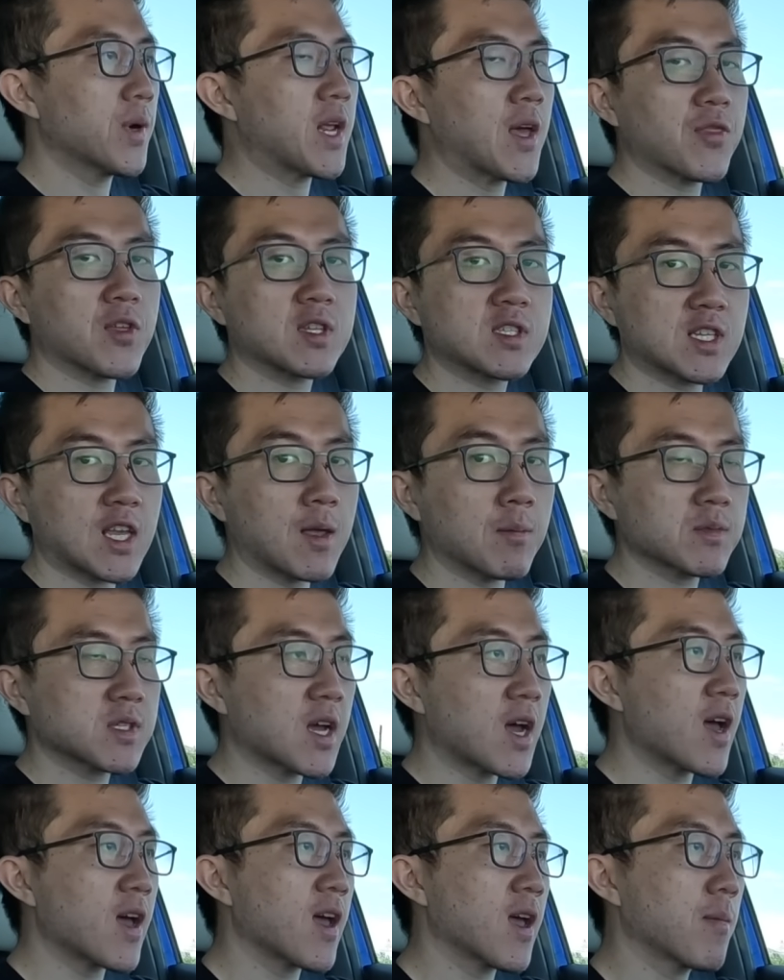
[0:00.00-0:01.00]
But at the same
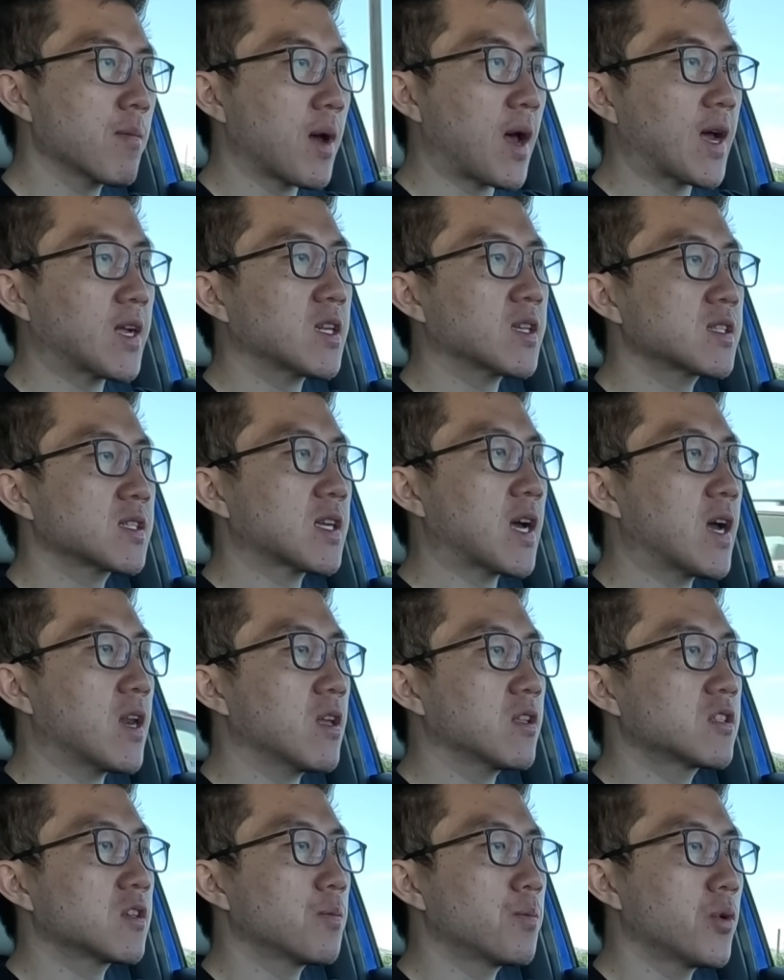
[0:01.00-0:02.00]
time, I
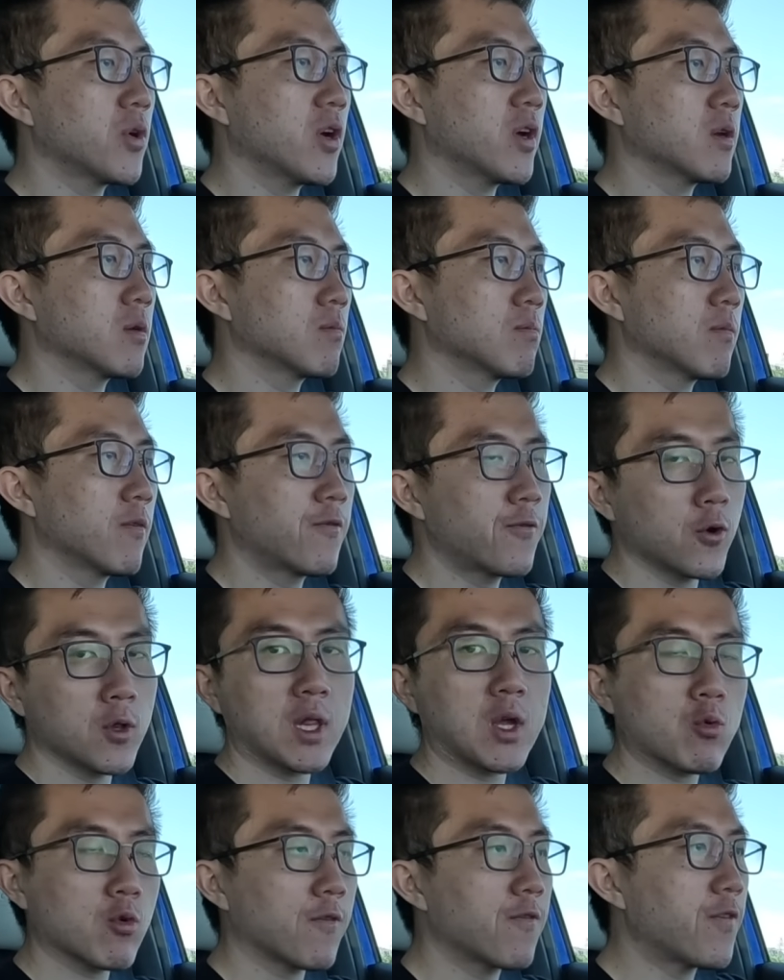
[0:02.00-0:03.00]
decided to put
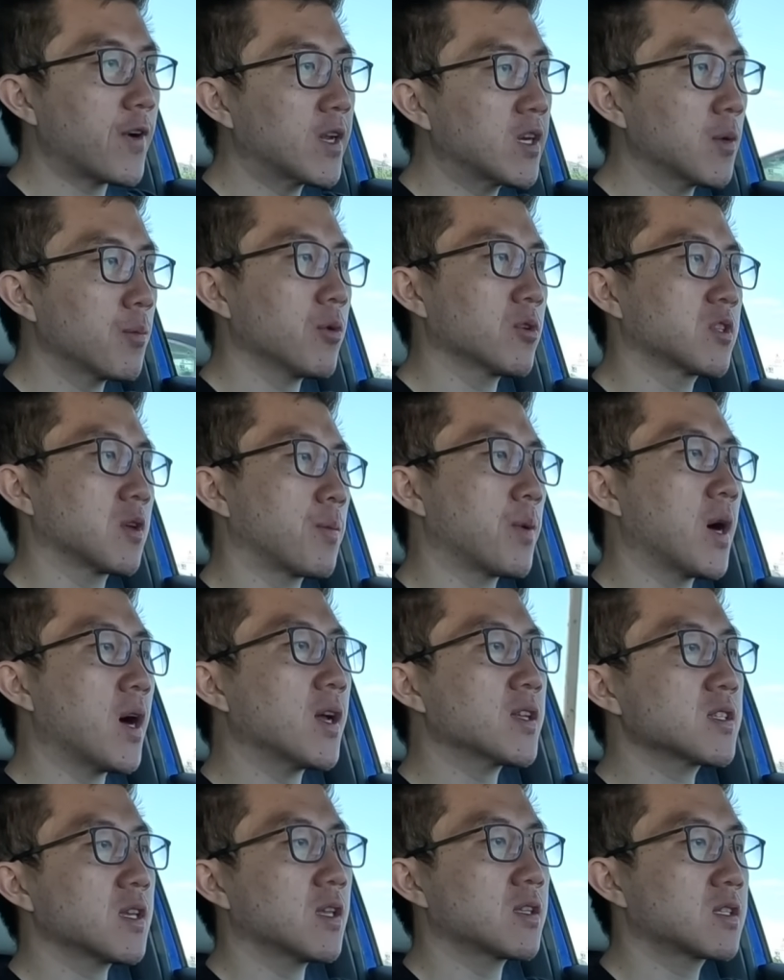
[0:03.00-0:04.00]
fully refundable
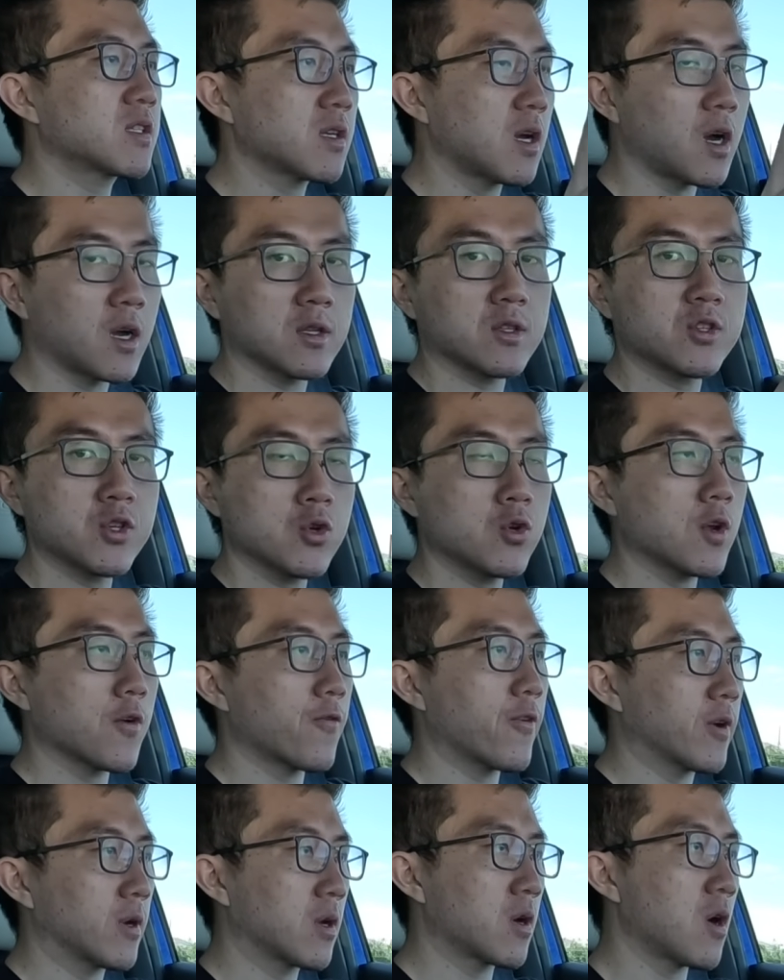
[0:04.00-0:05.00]
deposits on 2
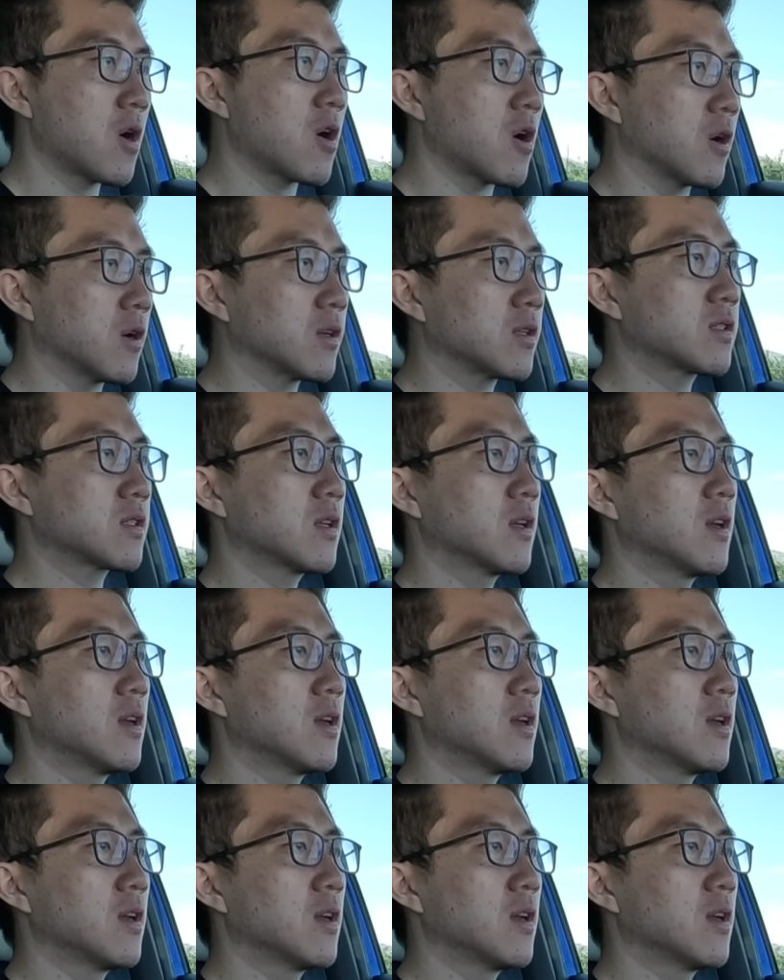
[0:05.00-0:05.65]
different cars.